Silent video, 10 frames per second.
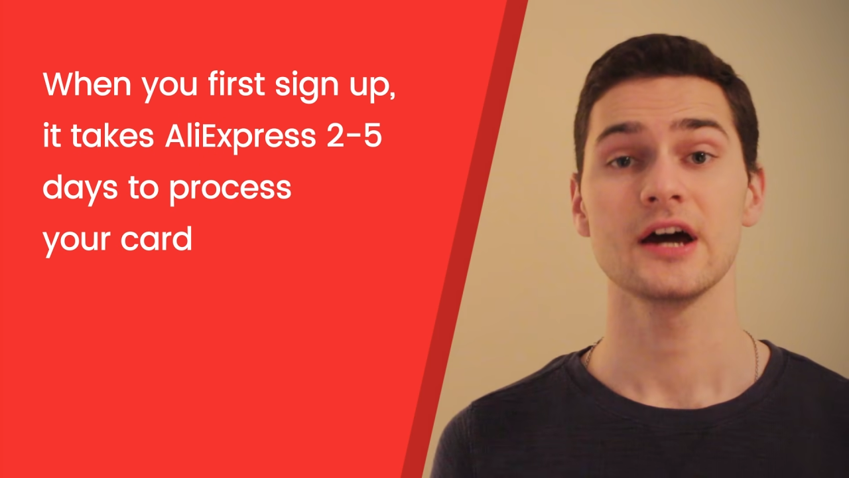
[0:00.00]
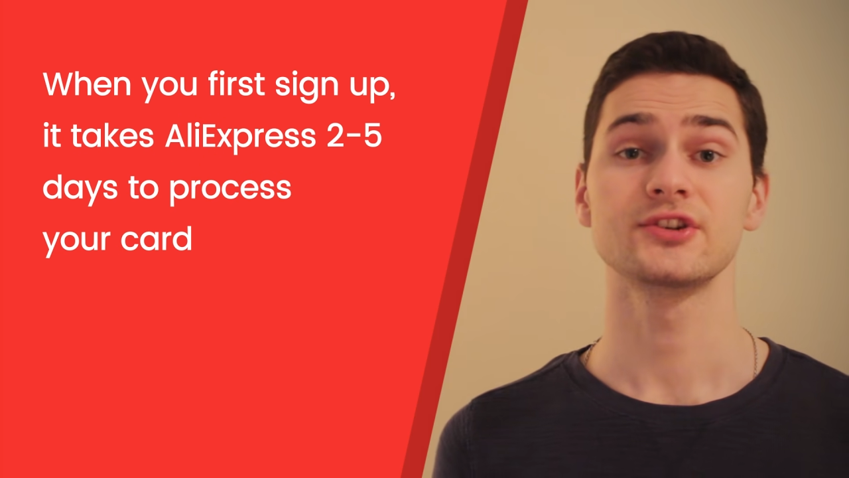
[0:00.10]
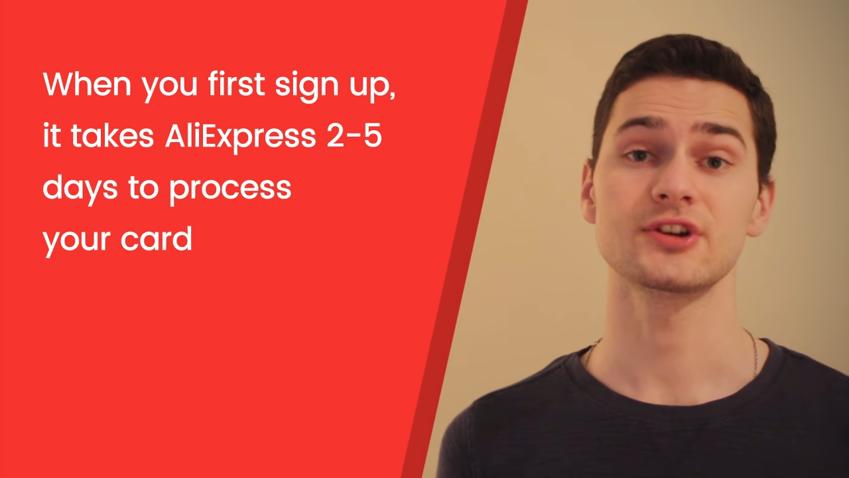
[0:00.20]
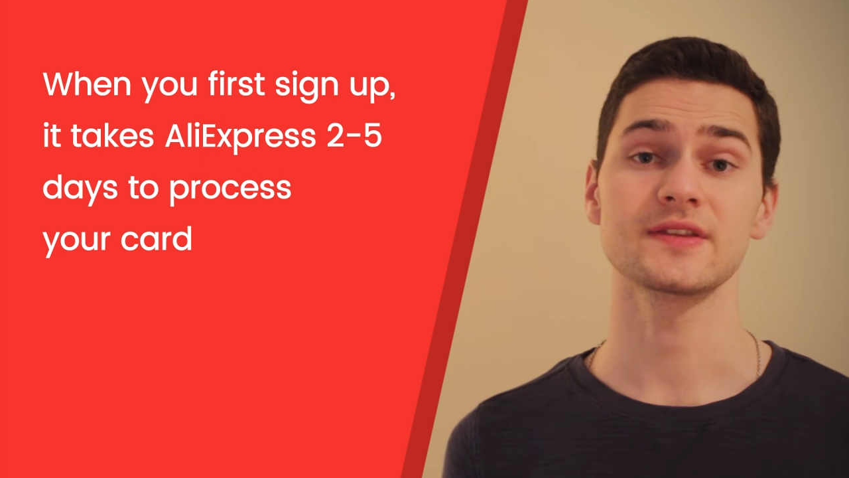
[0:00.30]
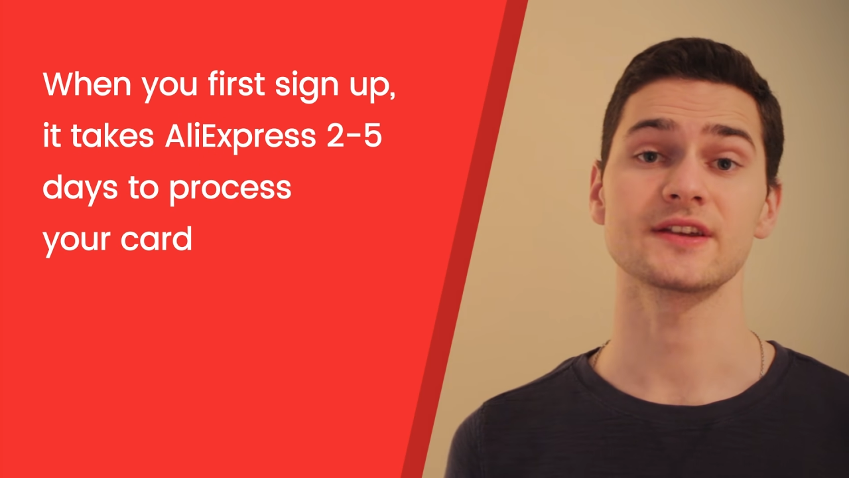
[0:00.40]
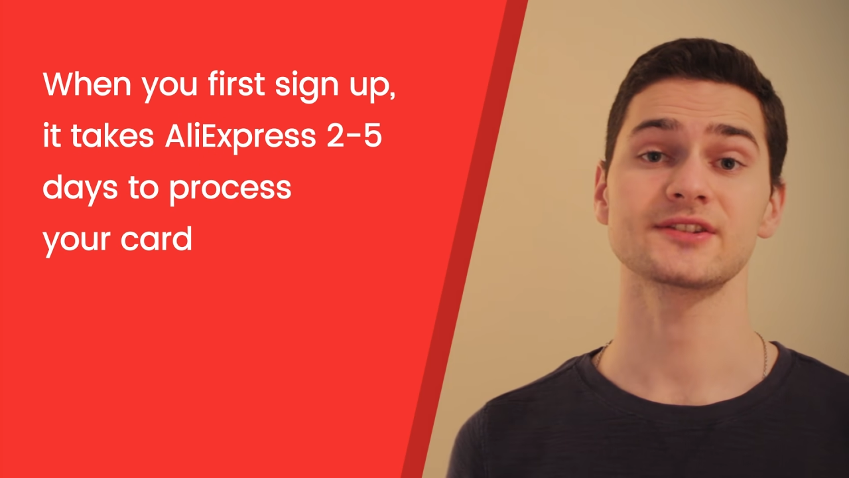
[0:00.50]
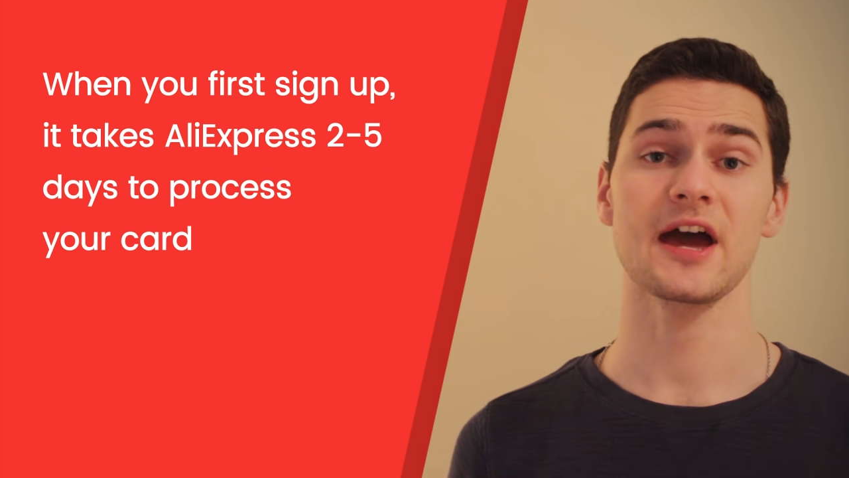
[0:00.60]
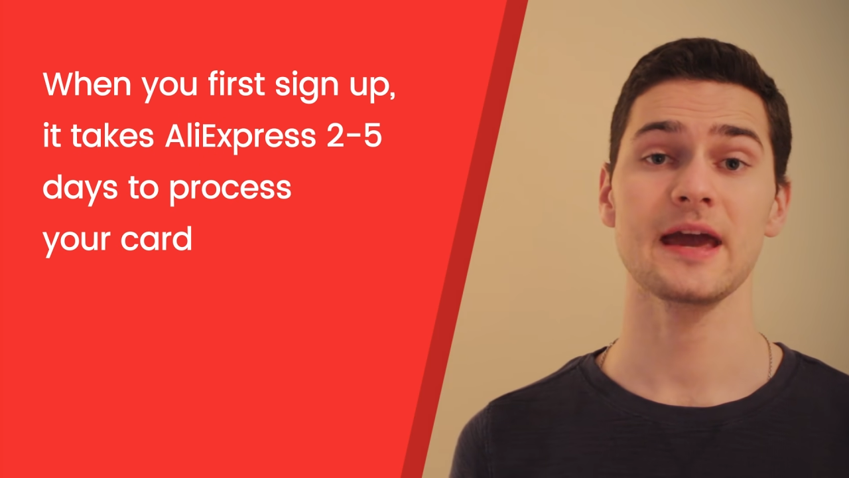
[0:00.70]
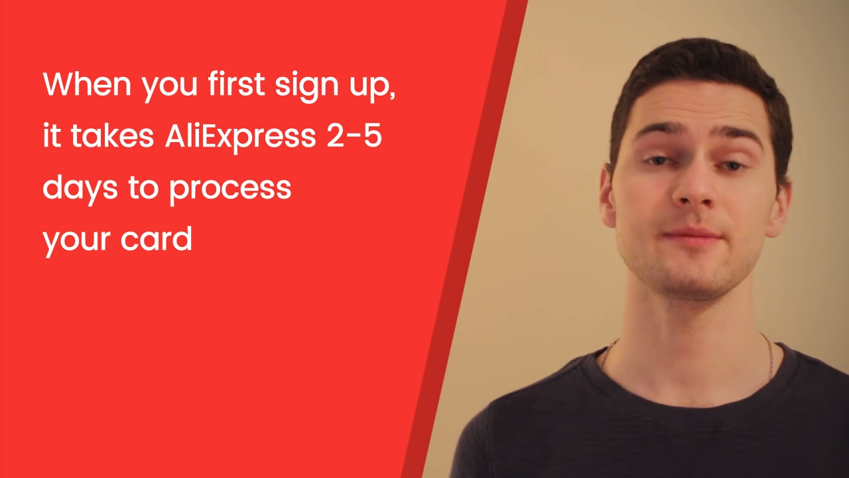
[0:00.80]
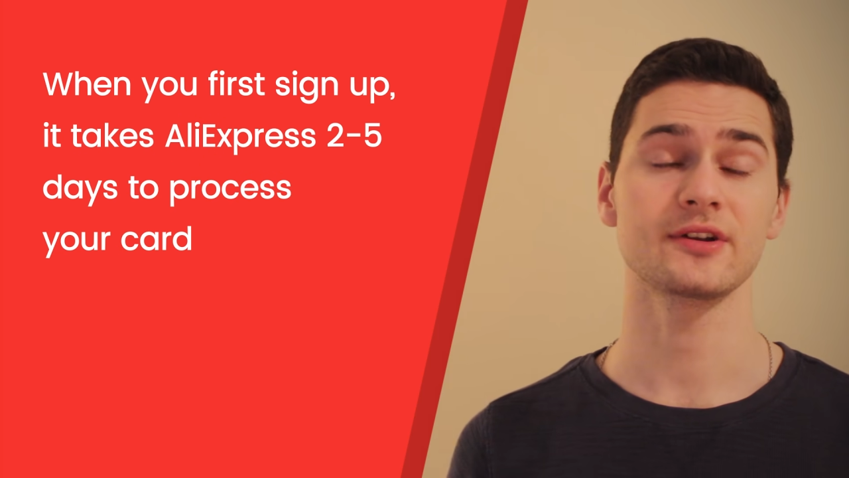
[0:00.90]
During this
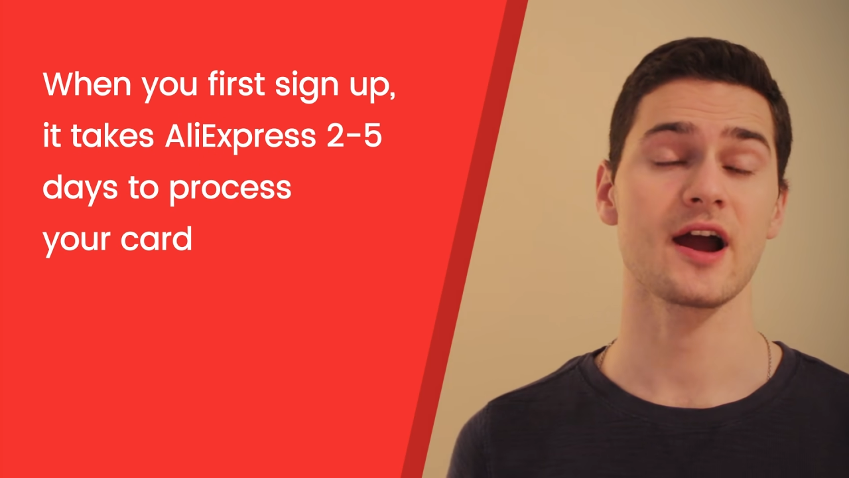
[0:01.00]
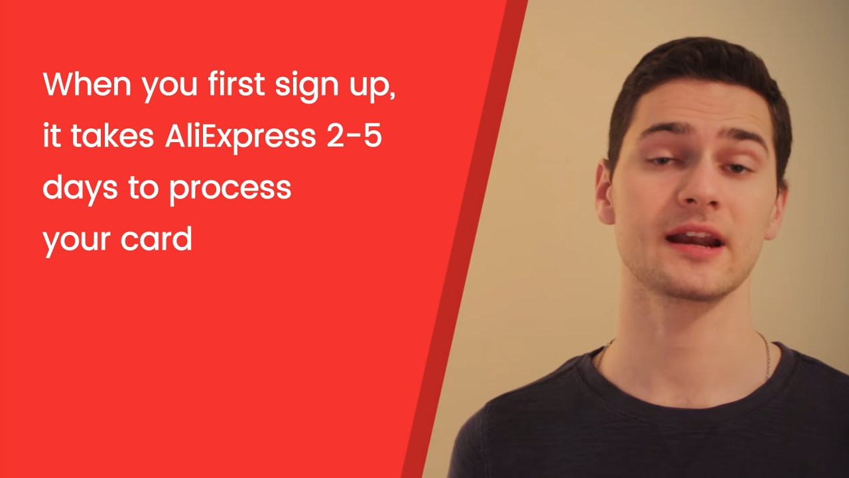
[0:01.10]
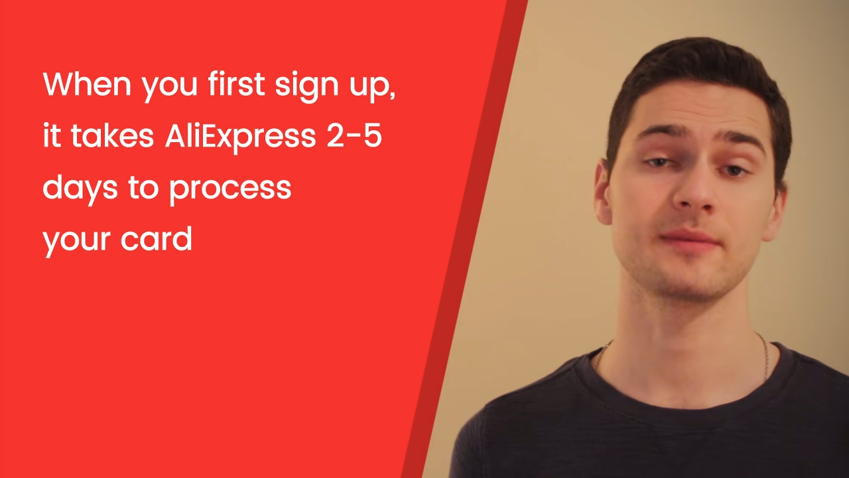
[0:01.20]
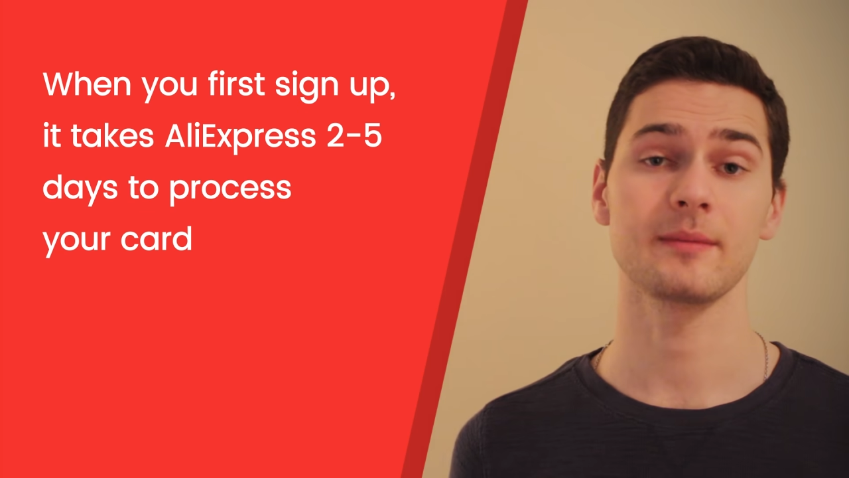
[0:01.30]
time, you're not going to be